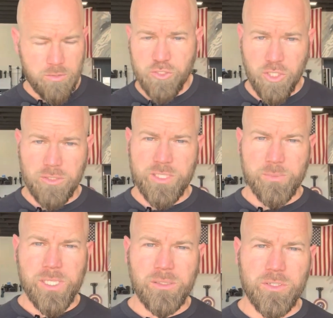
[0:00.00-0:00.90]
Generally
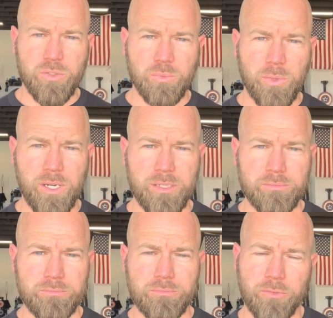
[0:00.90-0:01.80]
speaking, just wear it
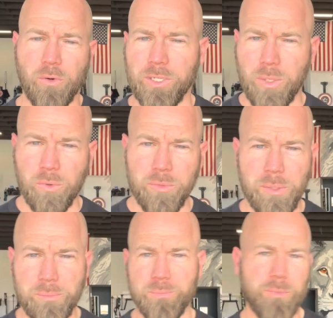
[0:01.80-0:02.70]
before I get warmed
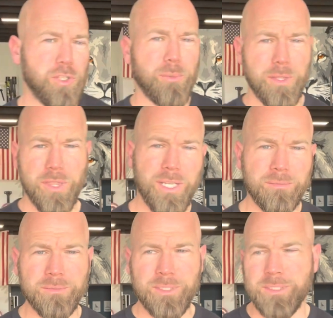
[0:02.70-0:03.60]
up. I do my thing,
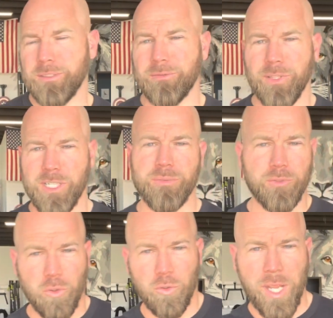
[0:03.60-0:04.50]
finish,
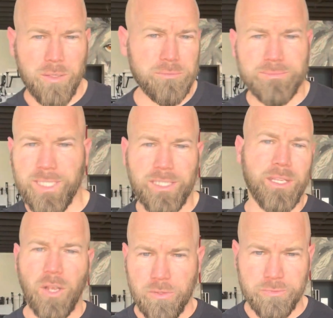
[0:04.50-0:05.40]
cool down, take the
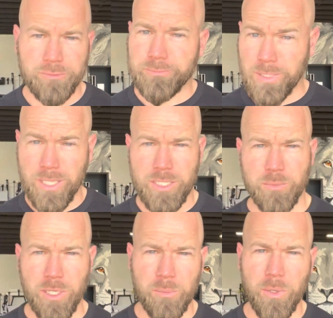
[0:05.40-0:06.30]
thing off. And that's
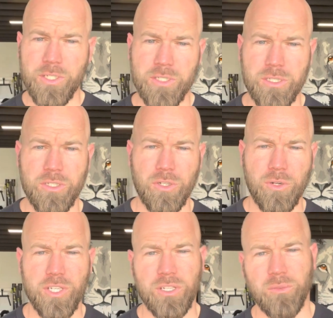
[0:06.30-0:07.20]
pretty much the
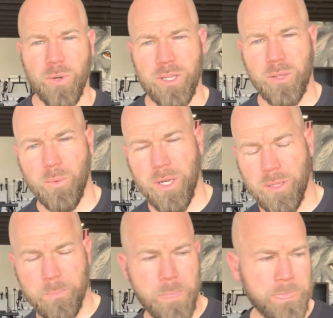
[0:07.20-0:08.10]
duration of wear
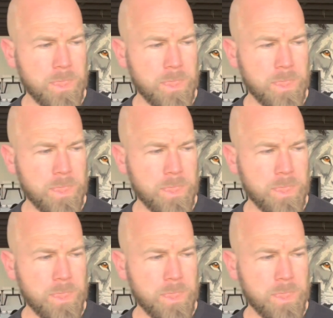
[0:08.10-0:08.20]
them.